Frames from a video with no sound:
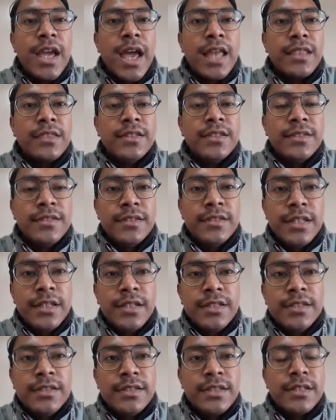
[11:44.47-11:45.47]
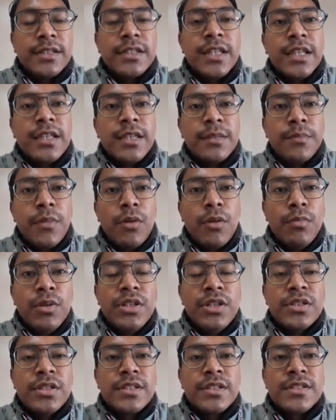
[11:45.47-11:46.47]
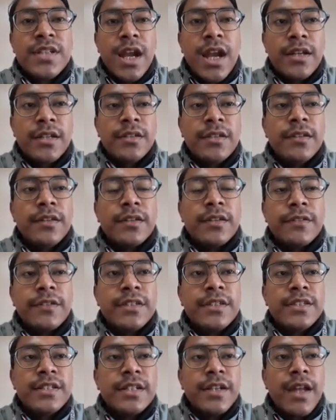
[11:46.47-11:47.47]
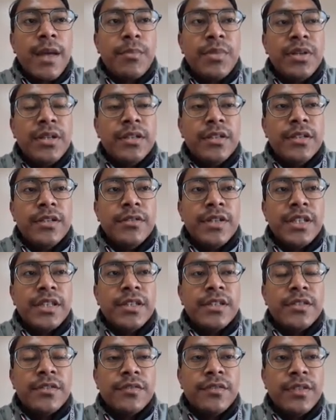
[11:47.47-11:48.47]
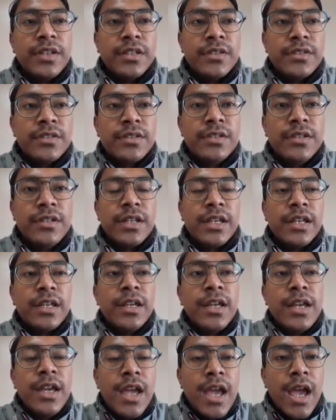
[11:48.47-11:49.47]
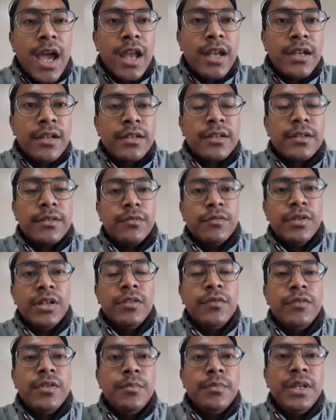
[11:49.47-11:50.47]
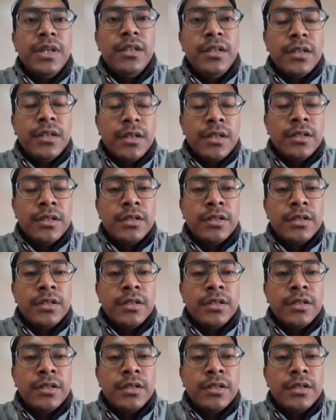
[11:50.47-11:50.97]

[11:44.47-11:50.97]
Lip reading: And this is the reason that the population started increasing rapidly during this phase. Okay, and one of the main